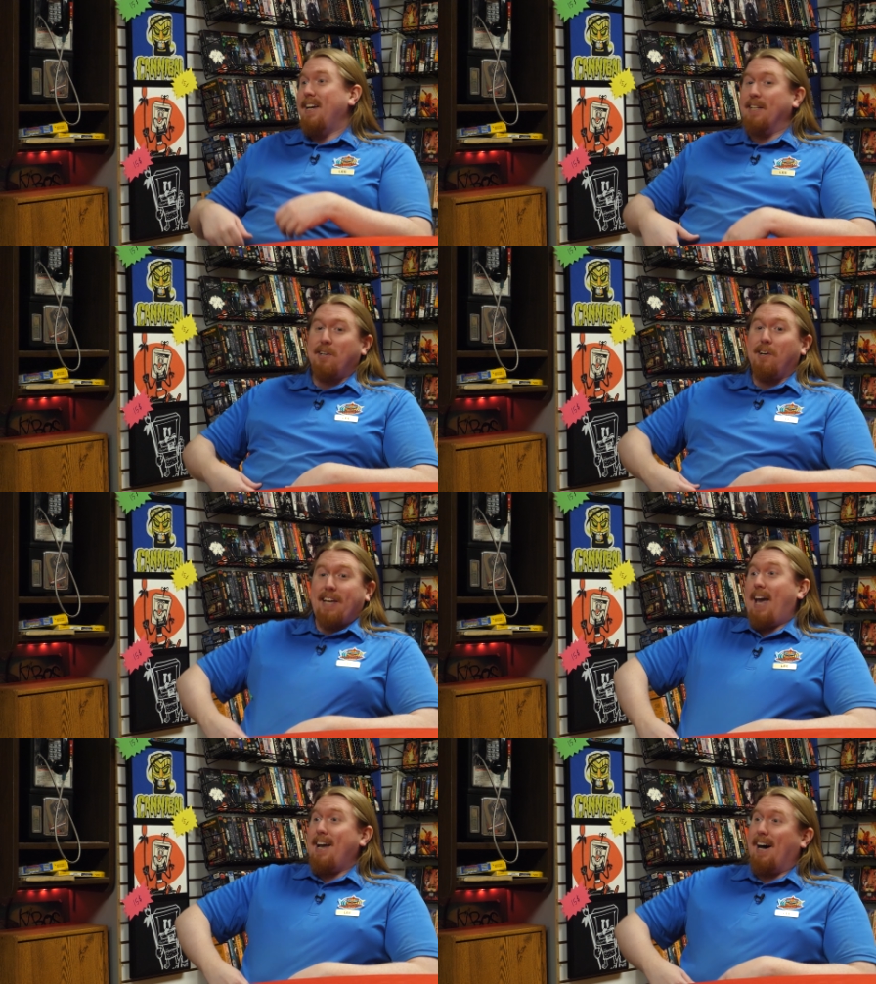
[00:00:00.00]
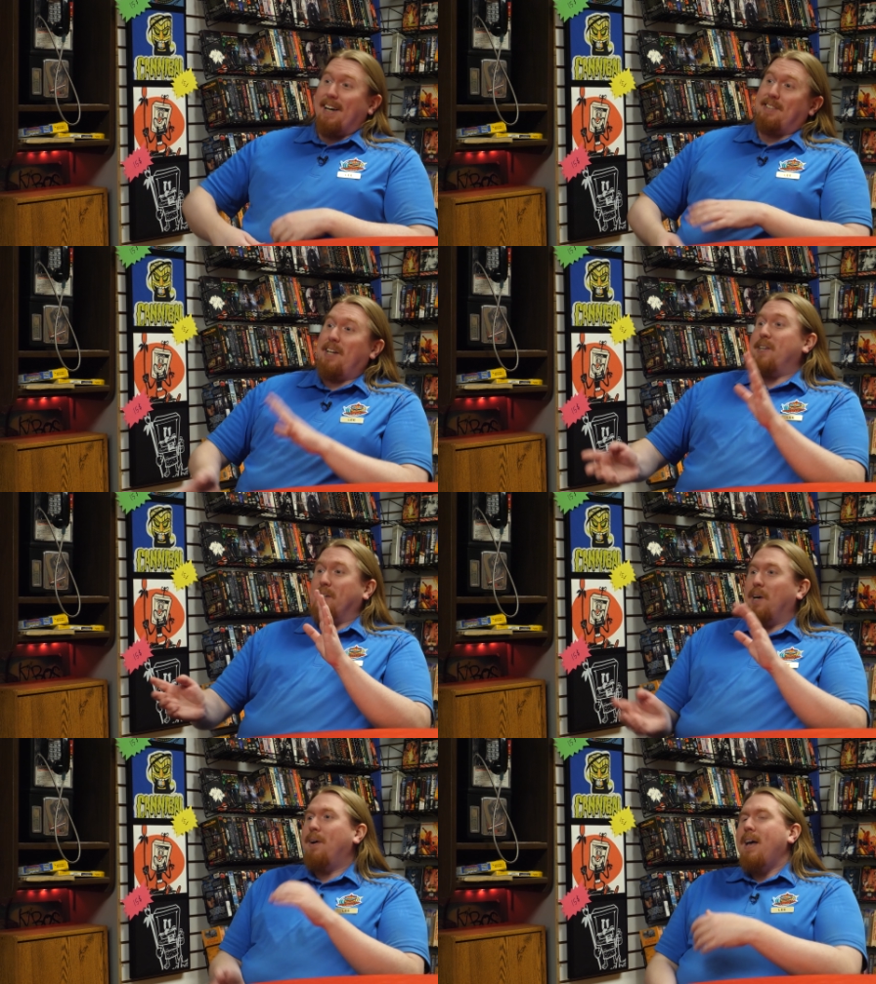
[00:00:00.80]
It's all chaos. There you
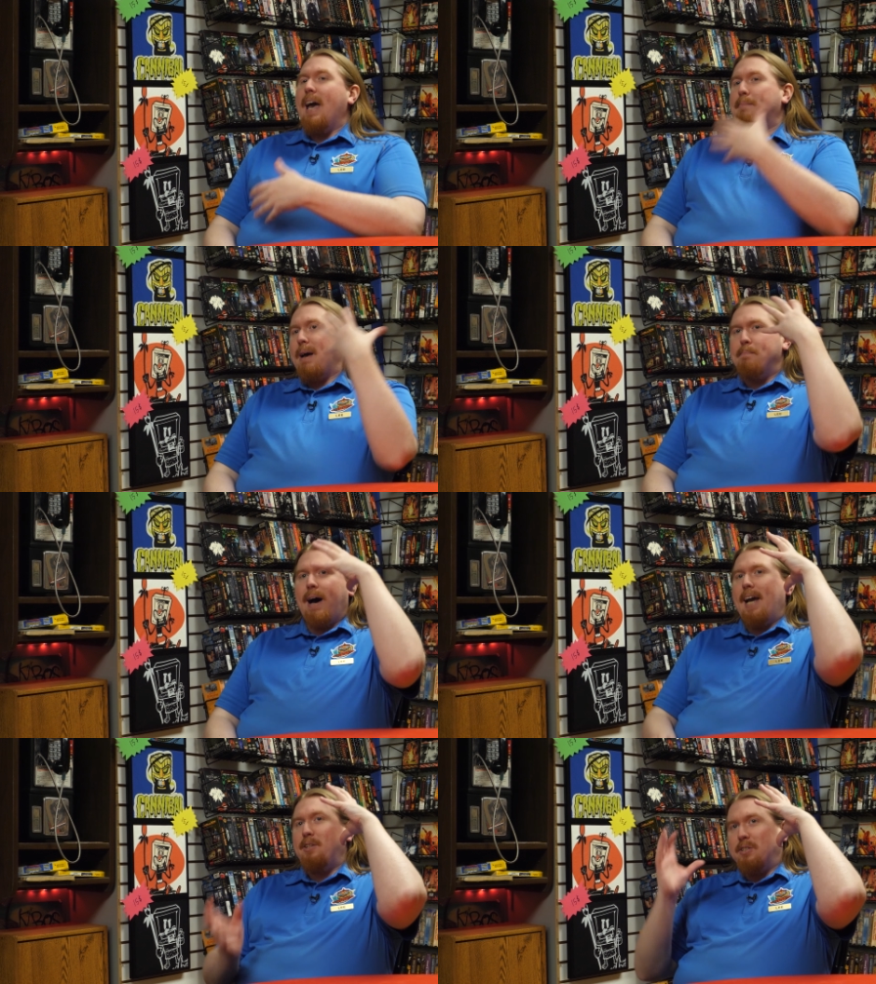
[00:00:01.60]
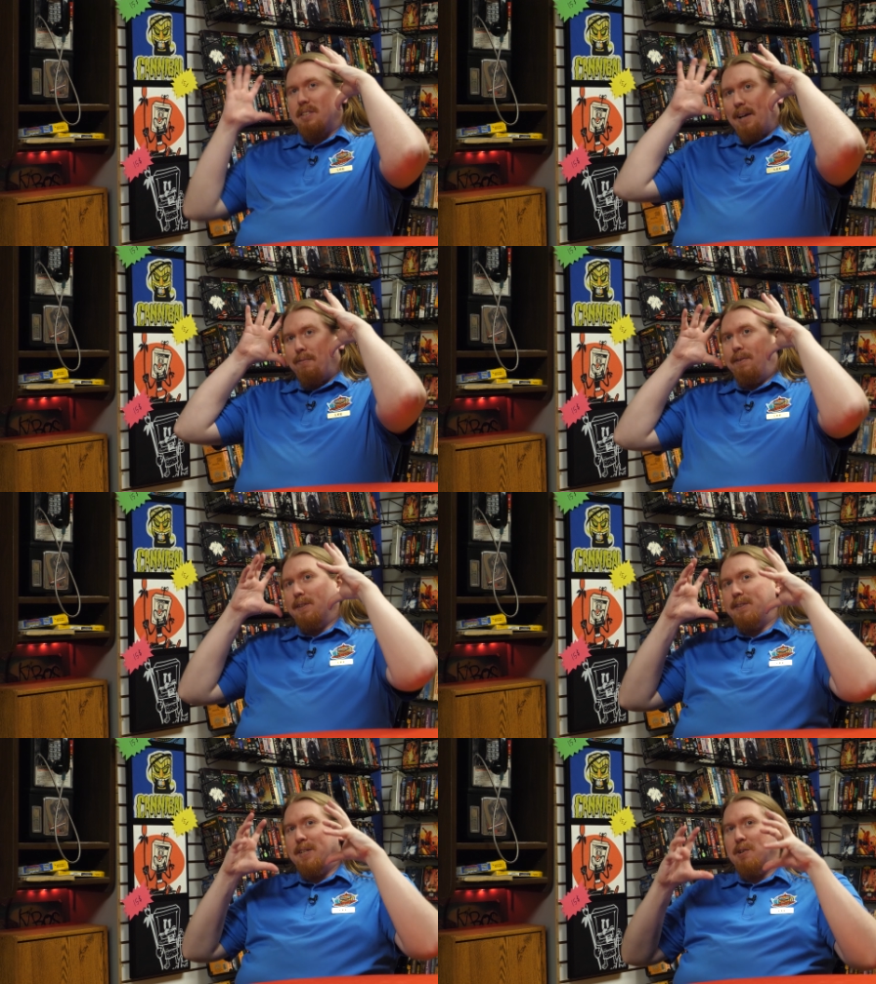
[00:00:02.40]
go. And my mind just like
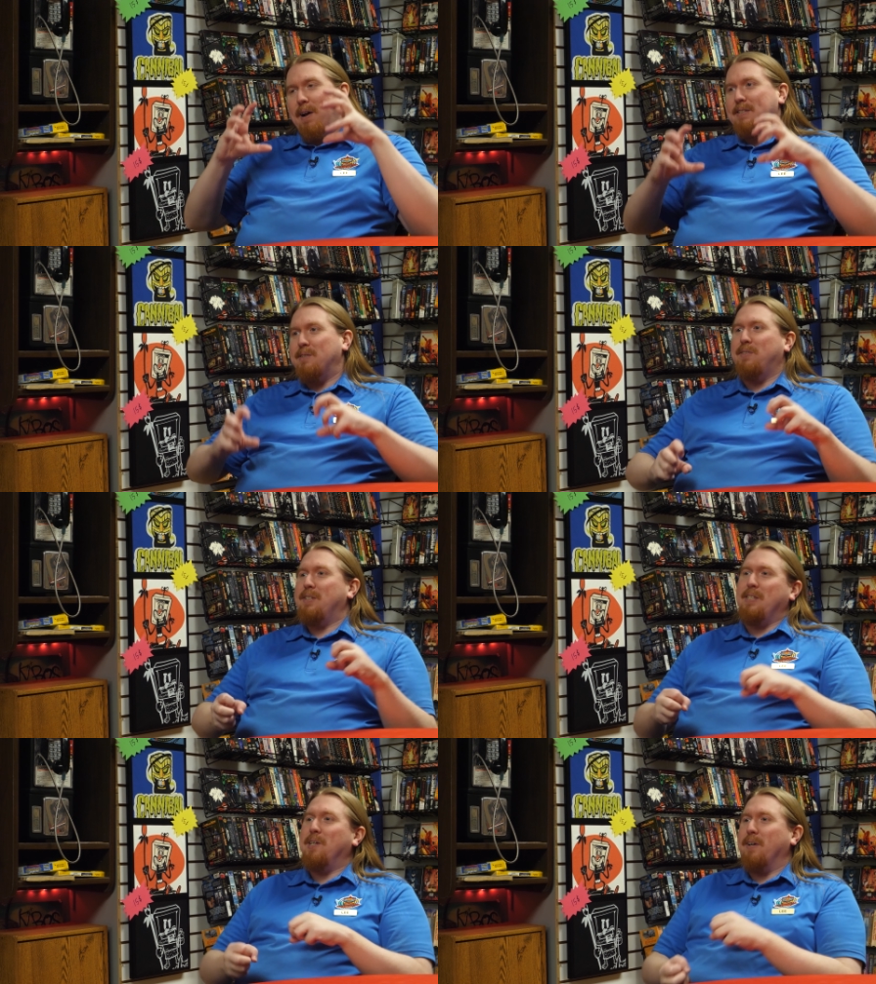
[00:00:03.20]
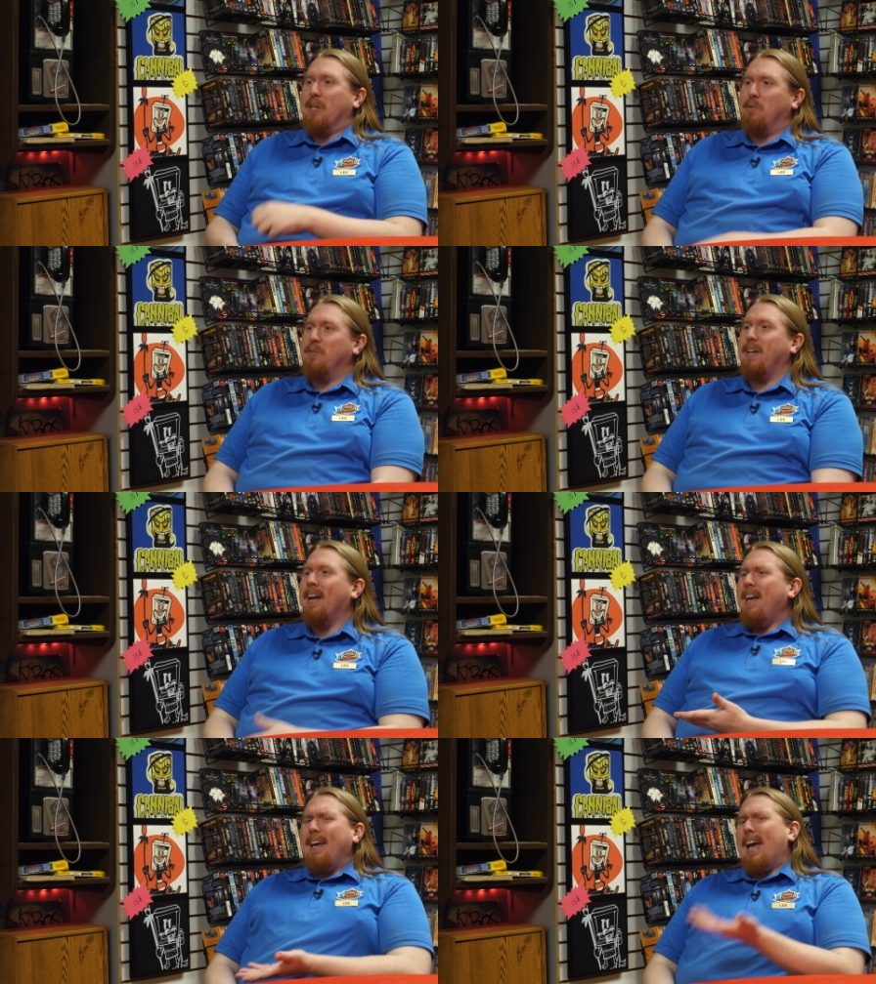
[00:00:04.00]
filled in the rest of the series where it was like,
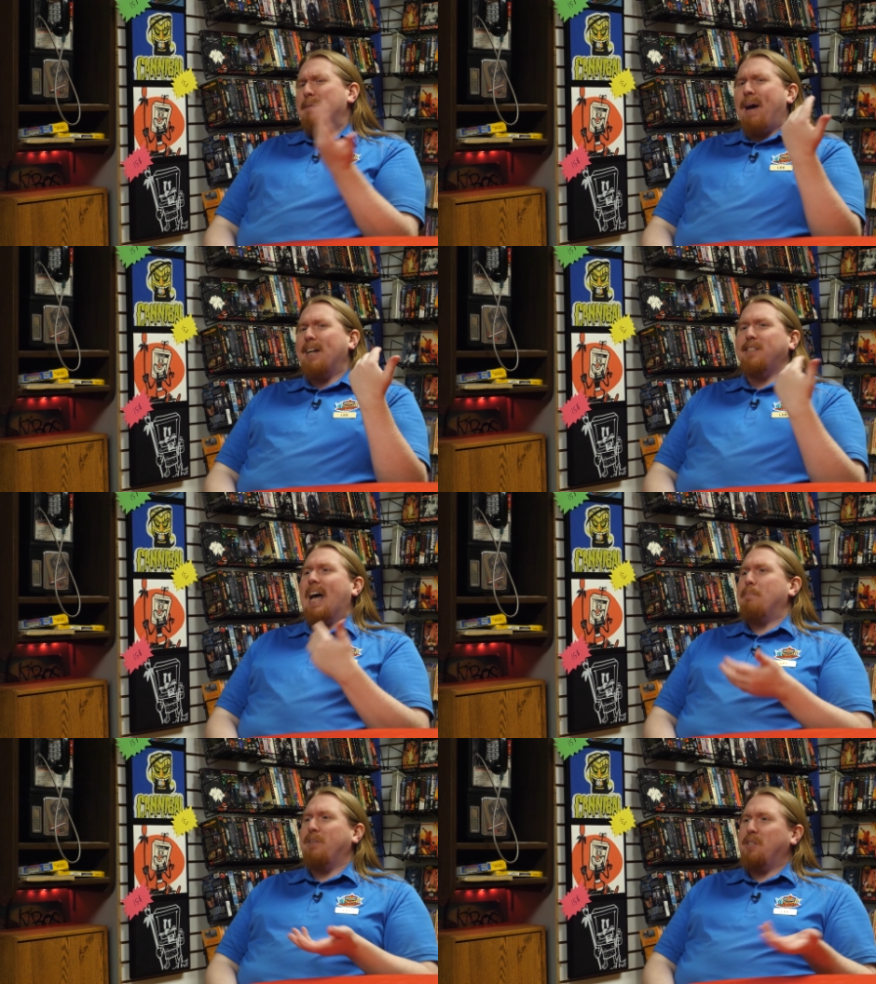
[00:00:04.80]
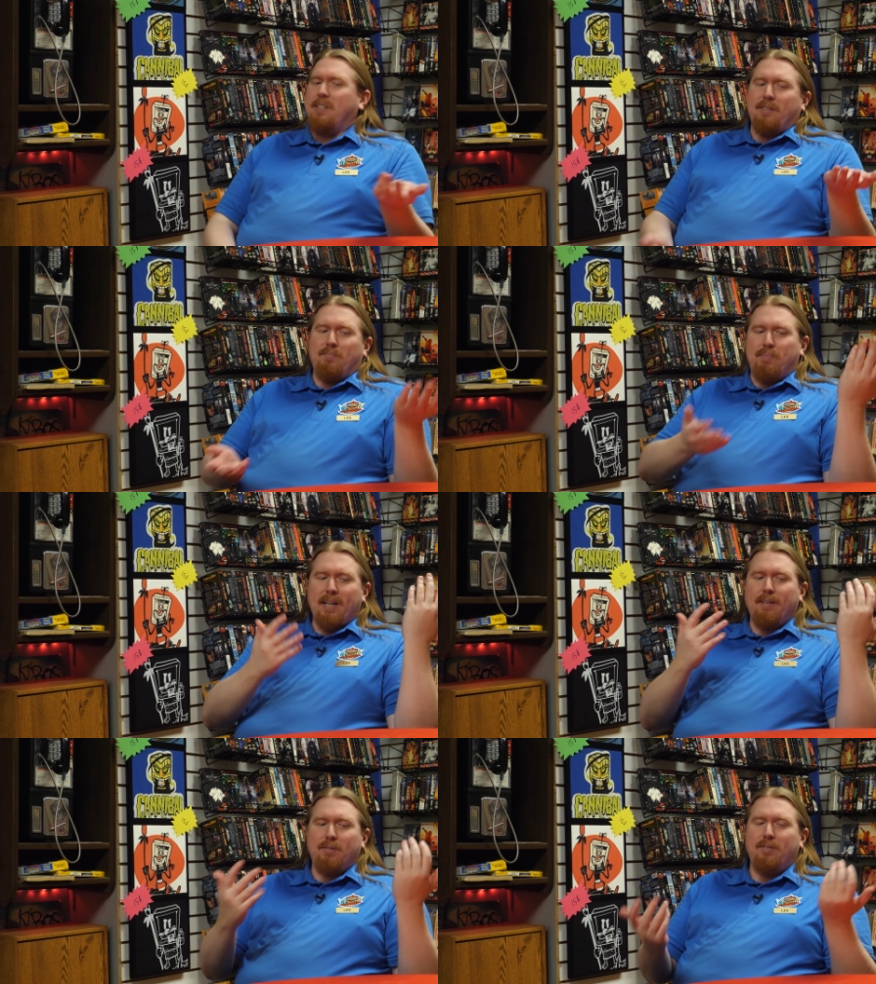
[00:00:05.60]
yeah, imagine that, but it's just a
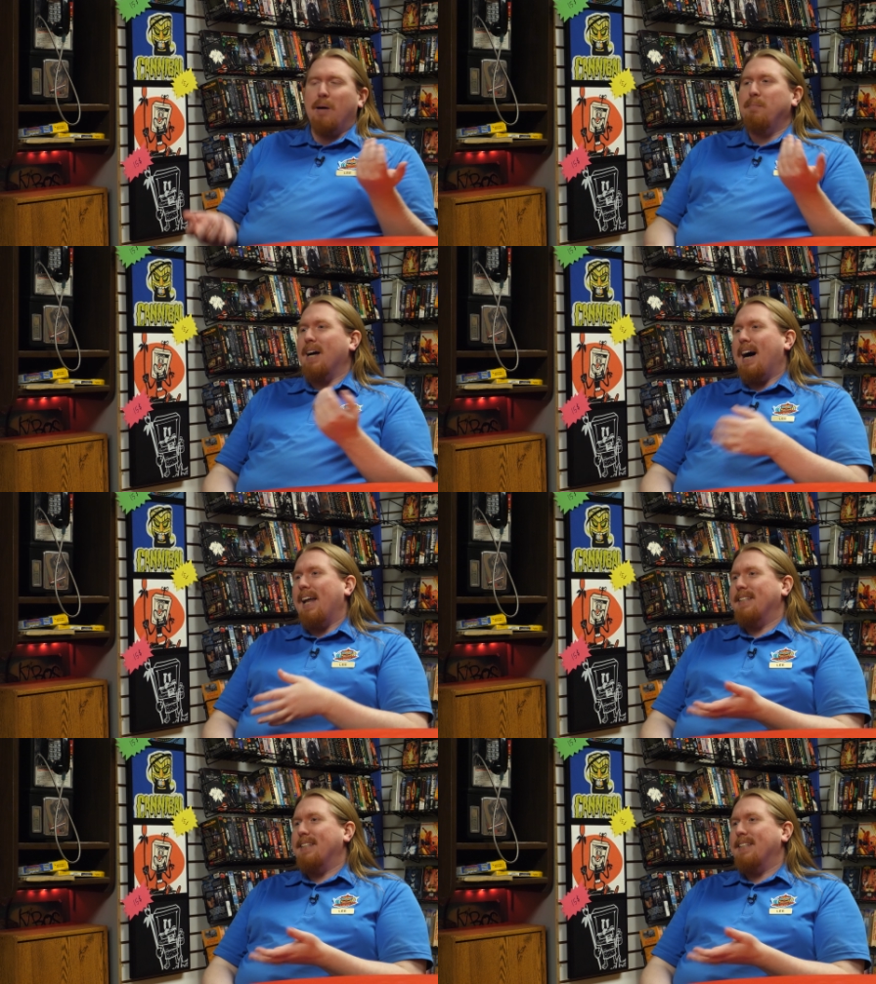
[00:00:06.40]
big dumb guy and it